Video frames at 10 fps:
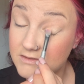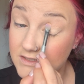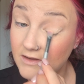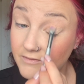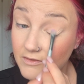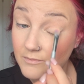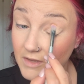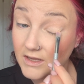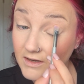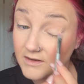see if you
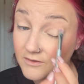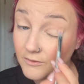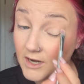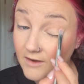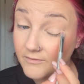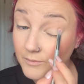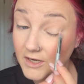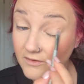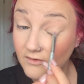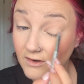can make it into an
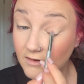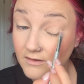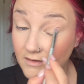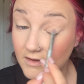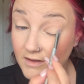affirmation.